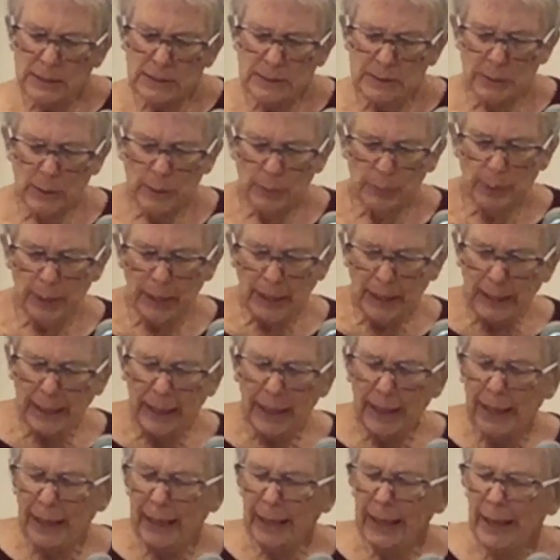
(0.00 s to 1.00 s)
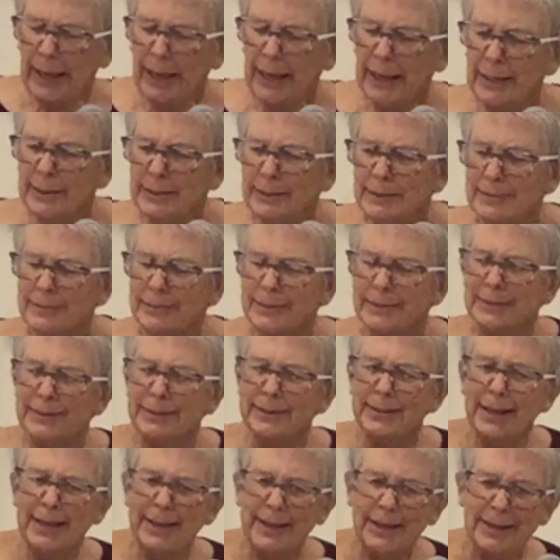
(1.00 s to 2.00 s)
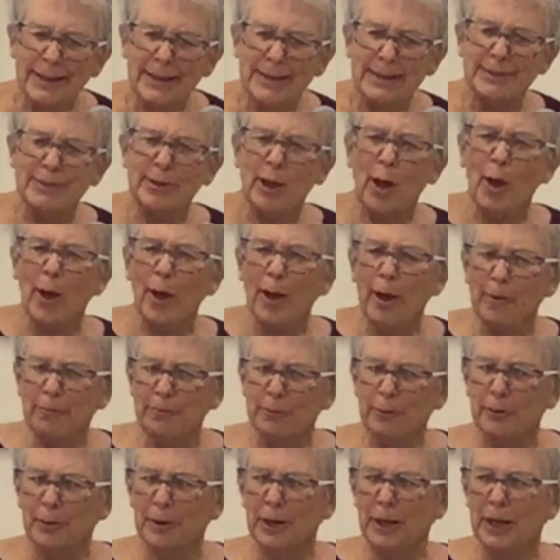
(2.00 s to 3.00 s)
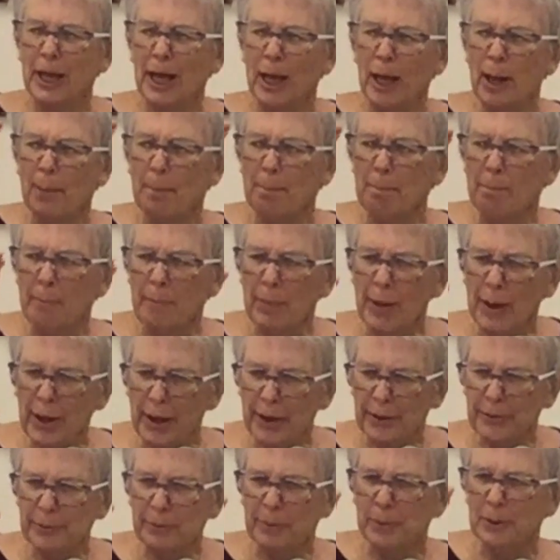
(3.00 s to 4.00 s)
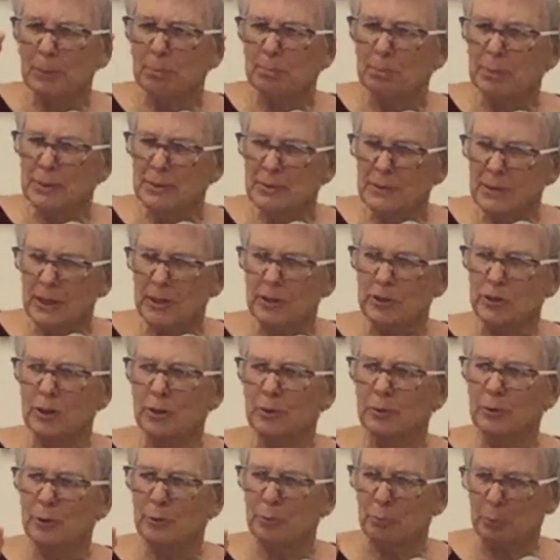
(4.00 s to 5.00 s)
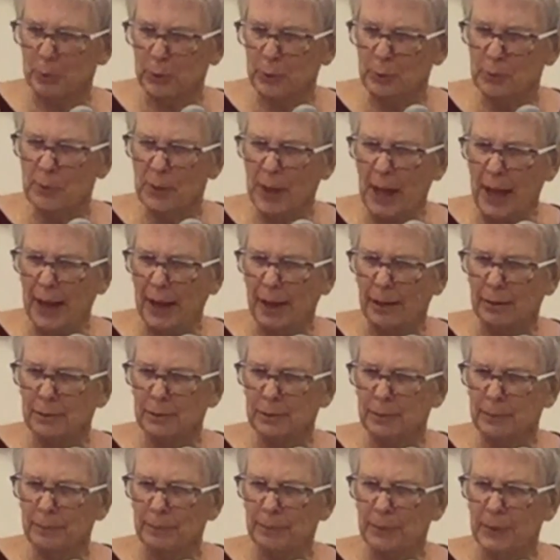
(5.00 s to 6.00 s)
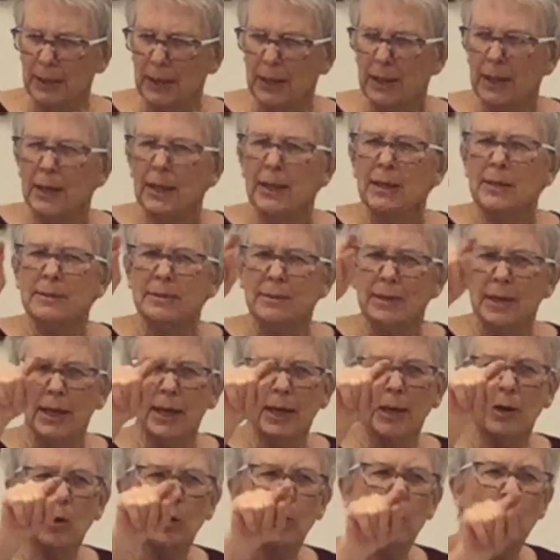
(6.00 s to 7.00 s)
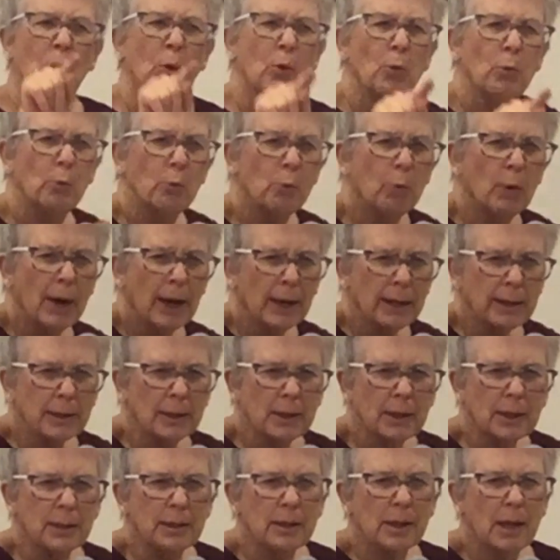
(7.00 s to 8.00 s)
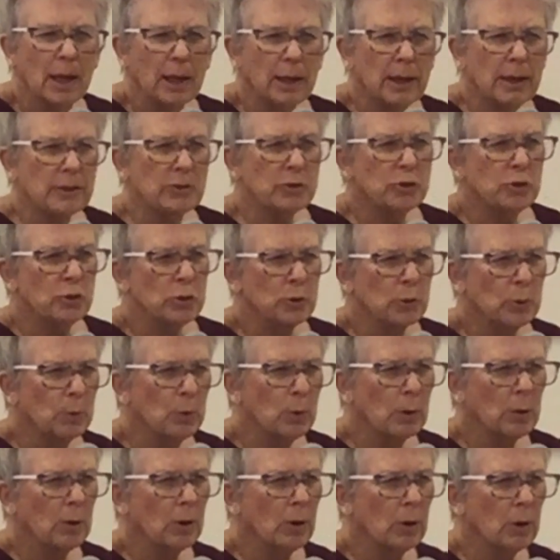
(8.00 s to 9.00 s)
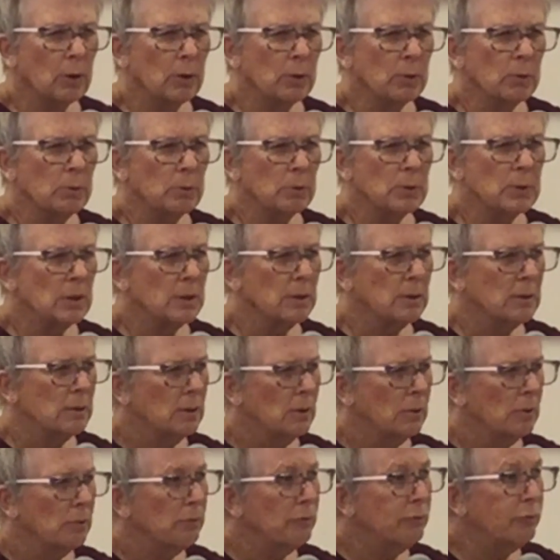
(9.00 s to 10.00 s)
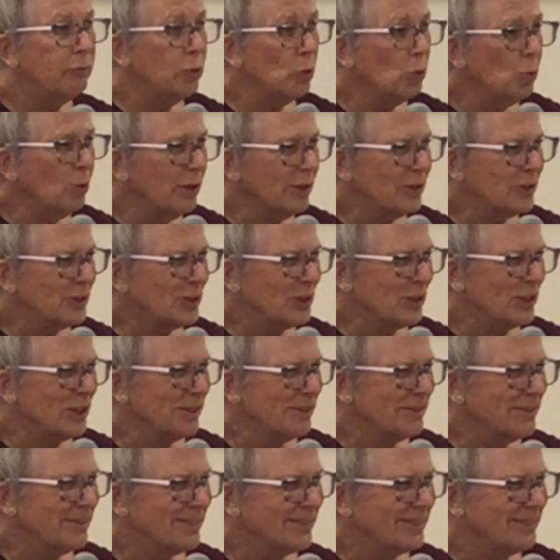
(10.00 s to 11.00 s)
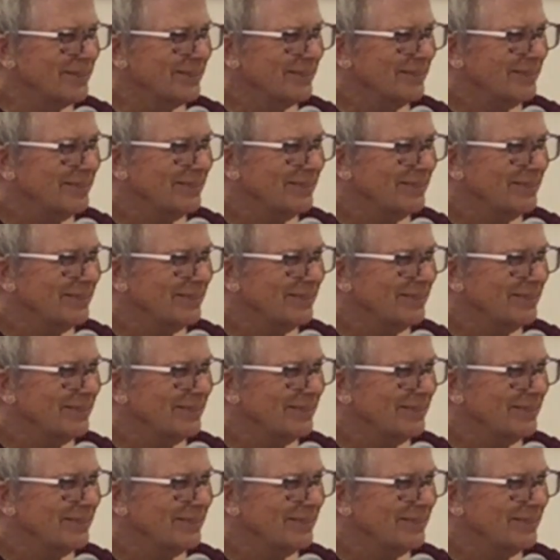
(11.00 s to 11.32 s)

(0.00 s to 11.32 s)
So he's offering a moderate position through that. He's saying, recognize your own foolishness,